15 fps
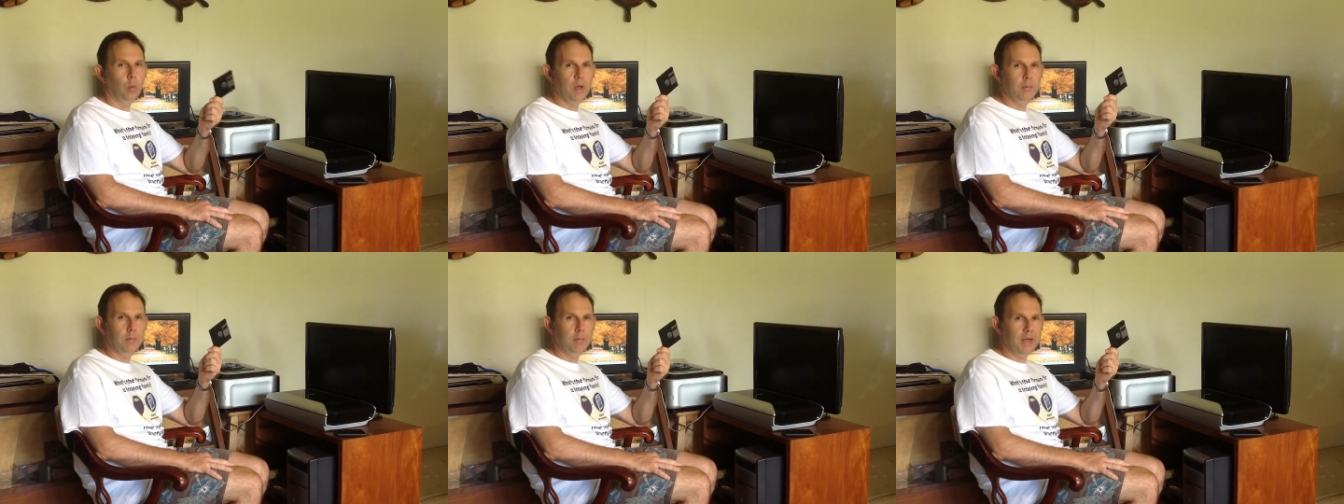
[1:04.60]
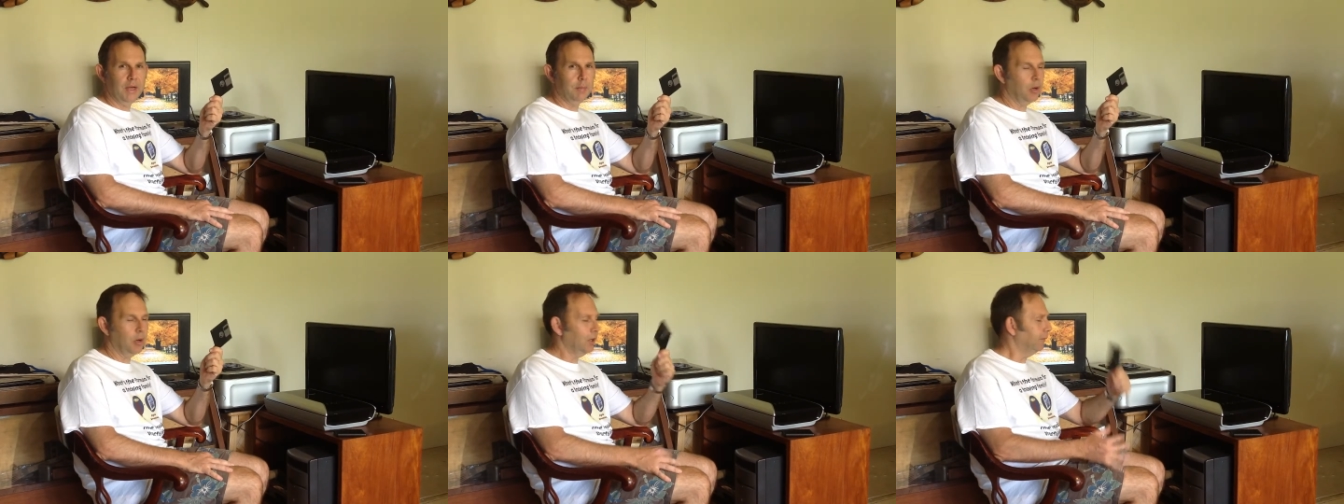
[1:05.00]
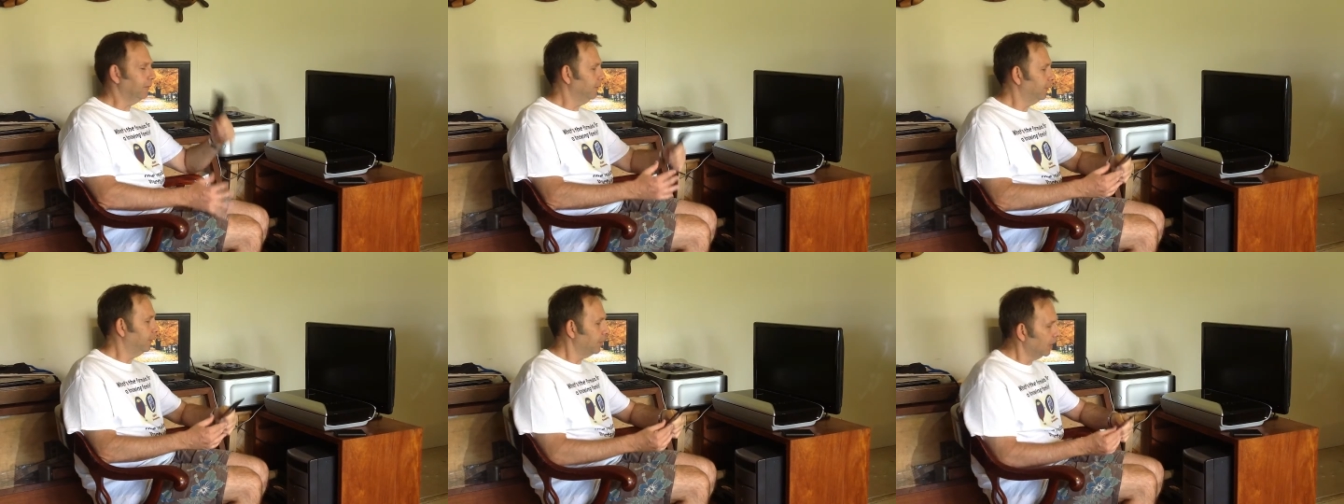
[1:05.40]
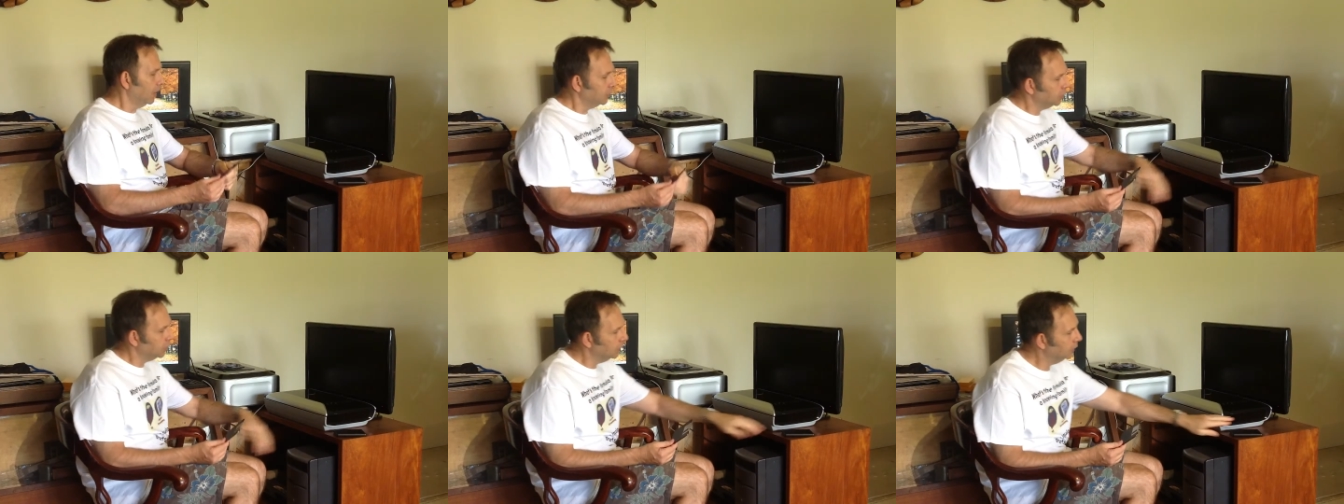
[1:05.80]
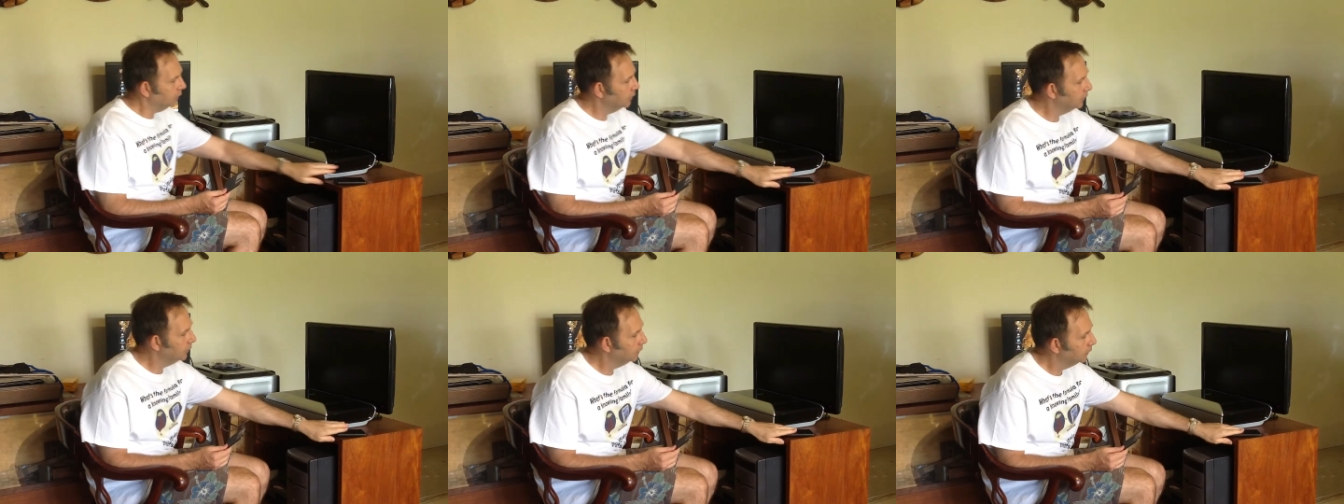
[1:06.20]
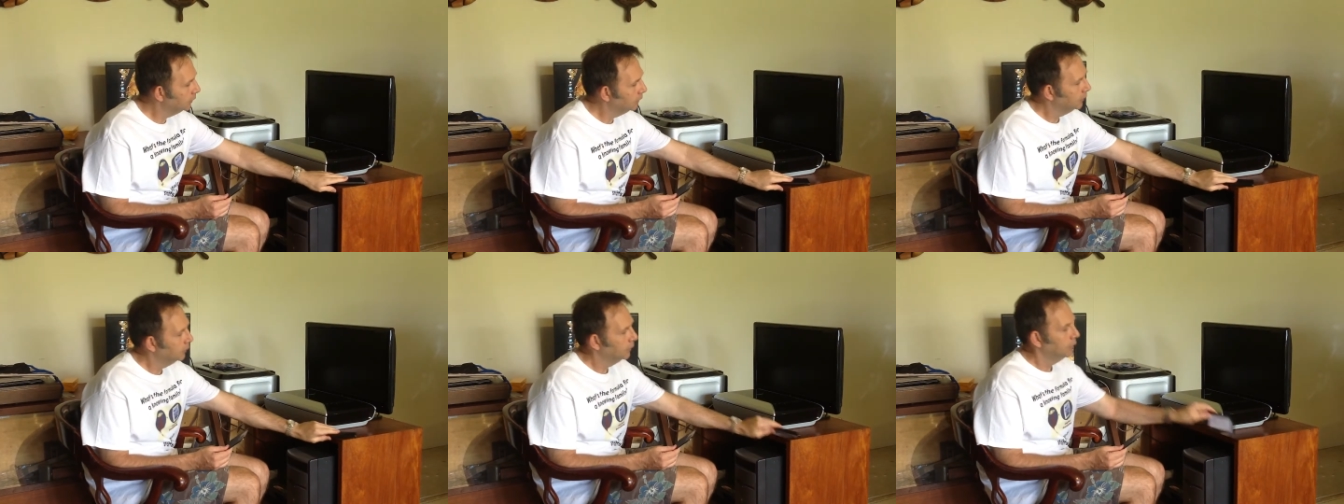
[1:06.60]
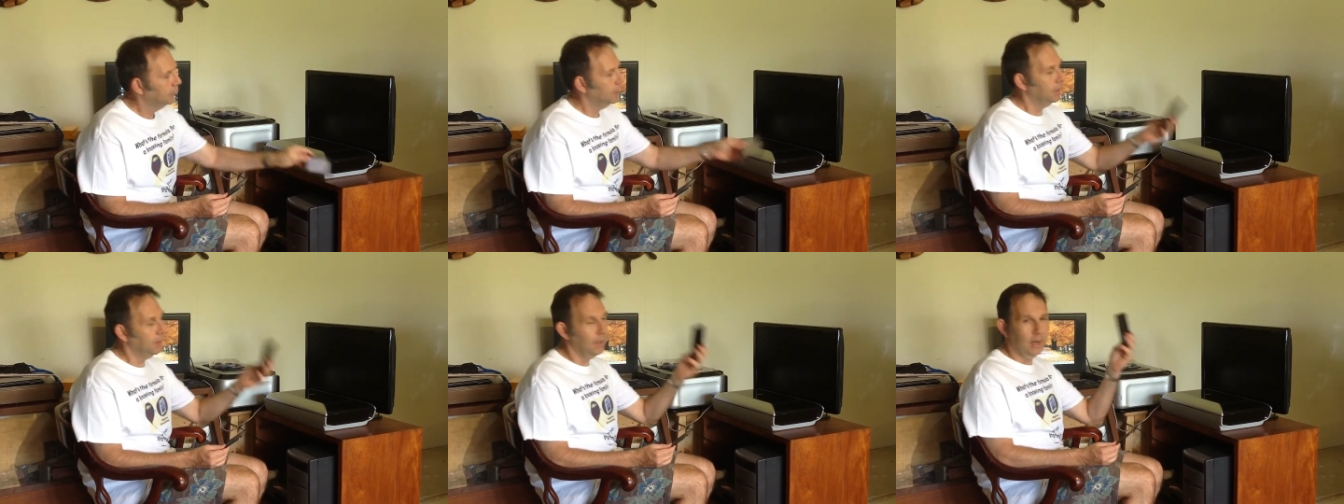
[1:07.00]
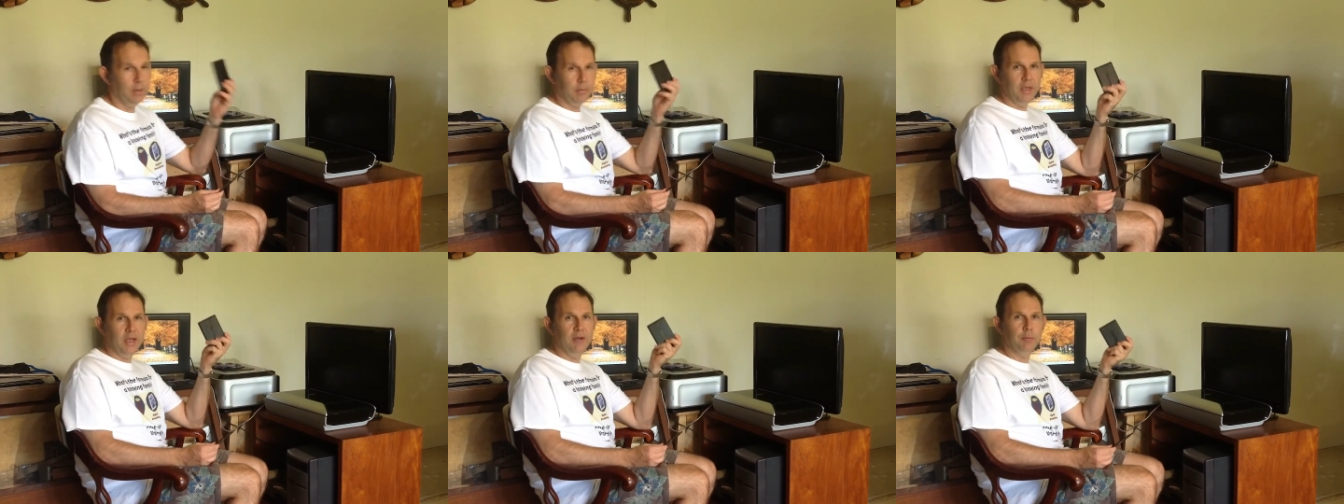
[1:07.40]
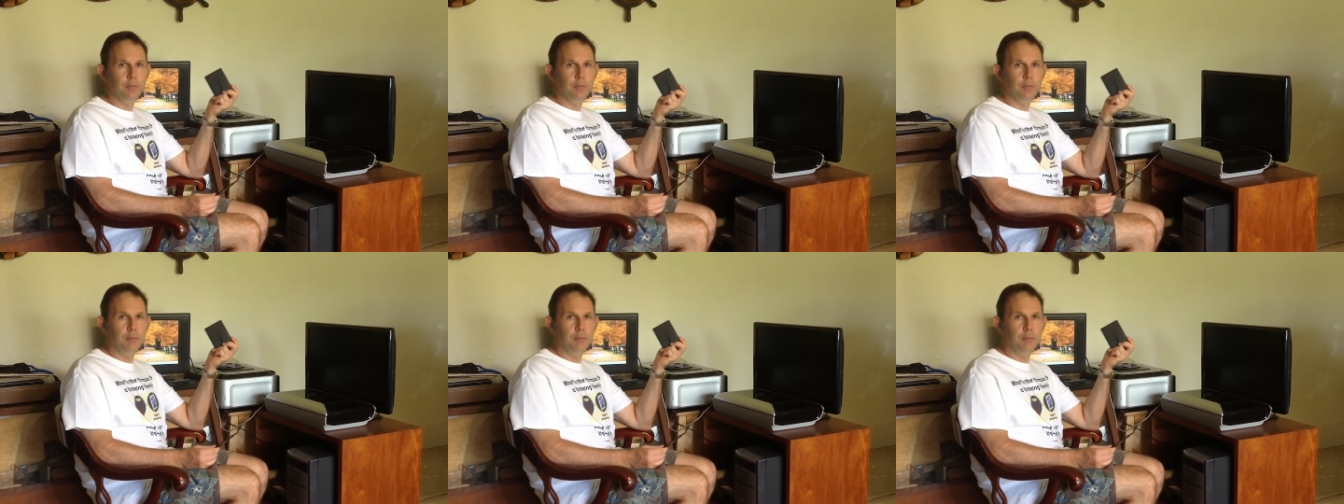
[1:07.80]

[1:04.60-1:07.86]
one megabyte of information, and now we